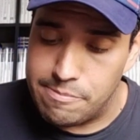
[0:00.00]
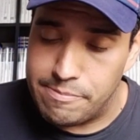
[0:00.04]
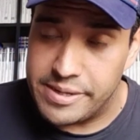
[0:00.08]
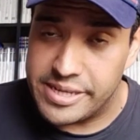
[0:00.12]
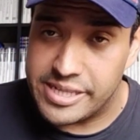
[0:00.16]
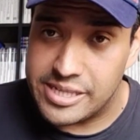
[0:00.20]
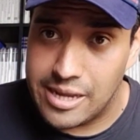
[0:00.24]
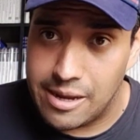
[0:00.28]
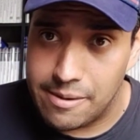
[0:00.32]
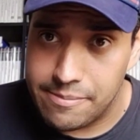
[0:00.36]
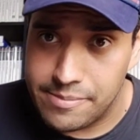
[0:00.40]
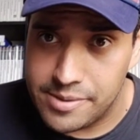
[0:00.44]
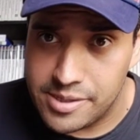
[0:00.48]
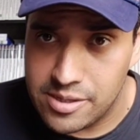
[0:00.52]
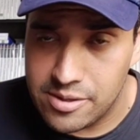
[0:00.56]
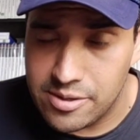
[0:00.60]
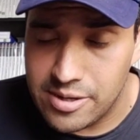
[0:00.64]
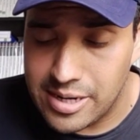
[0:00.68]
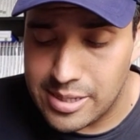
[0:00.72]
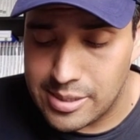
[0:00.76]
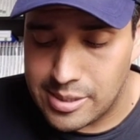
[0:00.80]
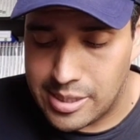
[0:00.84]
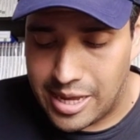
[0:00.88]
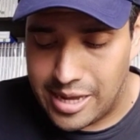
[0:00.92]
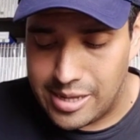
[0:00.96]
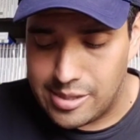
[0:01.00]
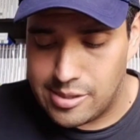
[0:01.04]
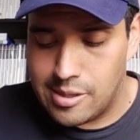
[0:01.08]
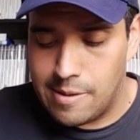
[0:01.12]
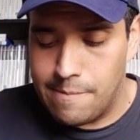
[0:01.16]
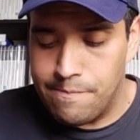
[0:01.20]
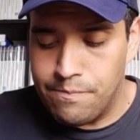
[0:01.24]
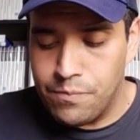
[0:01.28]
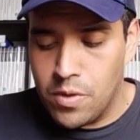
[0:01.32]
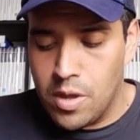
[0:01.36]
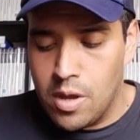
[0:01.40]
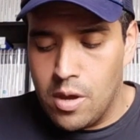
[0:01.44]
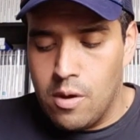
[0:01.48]
picked up in the United States.
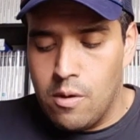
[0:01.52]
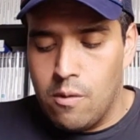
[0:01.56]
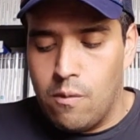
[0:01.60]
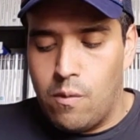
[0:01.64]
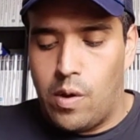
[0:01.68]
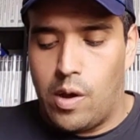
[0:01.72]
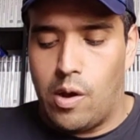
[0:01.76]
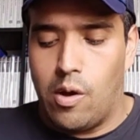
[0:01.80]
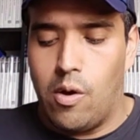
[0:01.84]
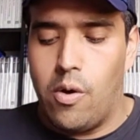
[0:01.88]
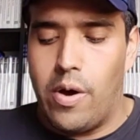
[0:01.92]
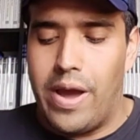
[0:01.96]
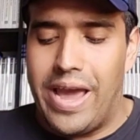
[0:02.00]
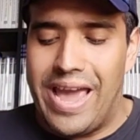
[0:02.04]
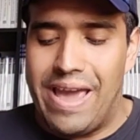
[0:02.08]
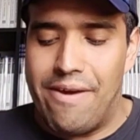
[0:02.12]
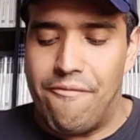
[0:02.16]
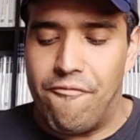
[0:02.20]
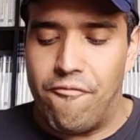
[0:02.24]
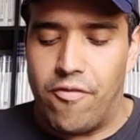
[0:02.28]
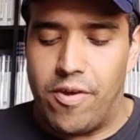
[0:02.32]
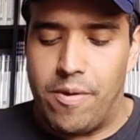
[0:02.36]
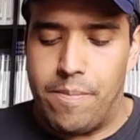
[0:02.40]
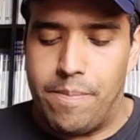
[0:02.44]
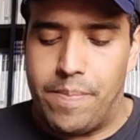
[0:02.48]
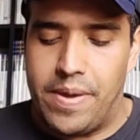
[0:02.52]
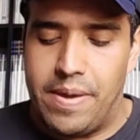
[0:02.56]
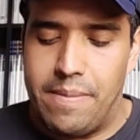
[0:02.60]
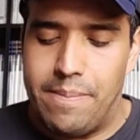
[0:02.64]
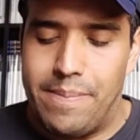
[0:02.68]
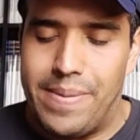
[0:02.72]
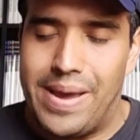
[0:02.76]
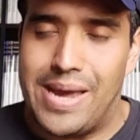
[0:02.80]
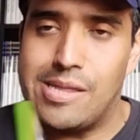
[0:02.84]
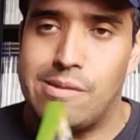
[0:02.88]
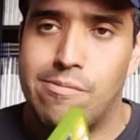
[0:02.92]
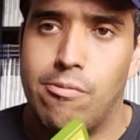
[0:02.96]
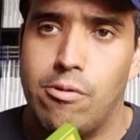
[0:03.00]
We got MVP
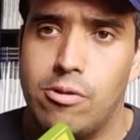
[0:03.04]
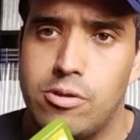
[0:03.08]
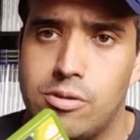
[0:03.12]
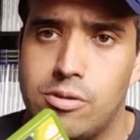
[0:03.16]
Baseball